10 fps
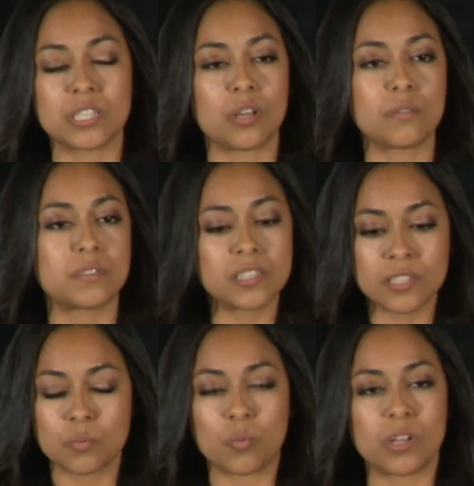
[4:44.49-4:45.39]
to ourselves, this
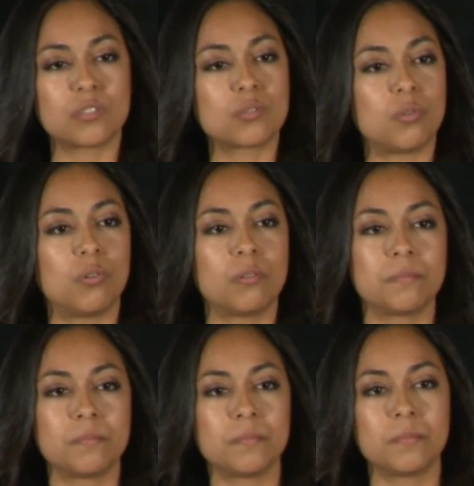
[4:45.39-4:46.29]
is one school
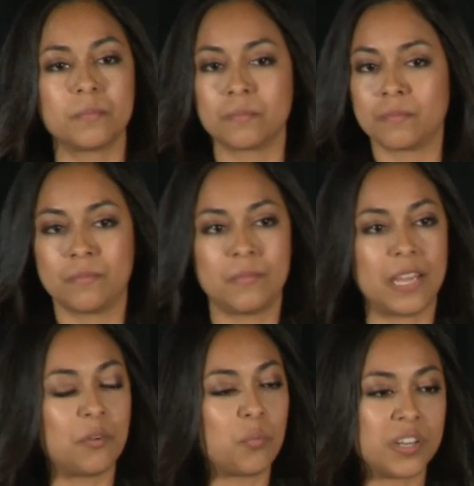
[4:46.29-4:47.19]

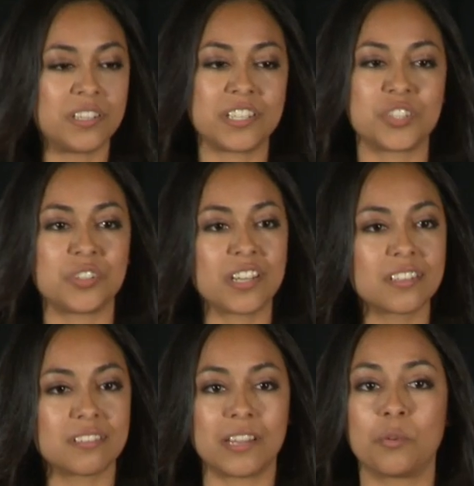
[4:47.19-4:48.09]
in one
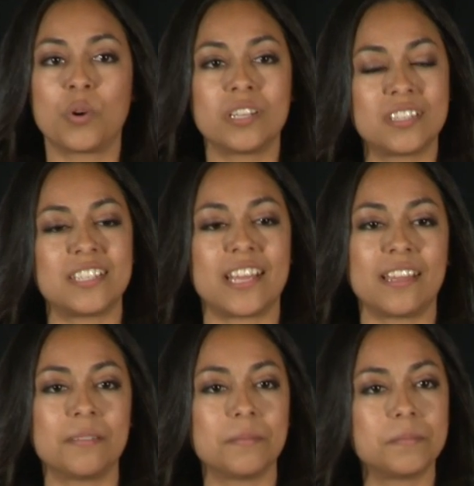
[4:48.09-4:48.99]
district, in one
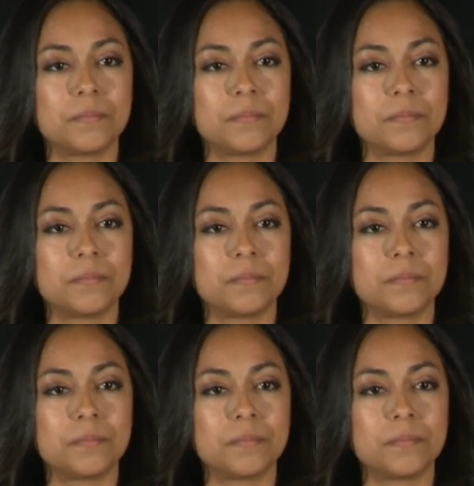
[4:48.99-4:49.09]
state.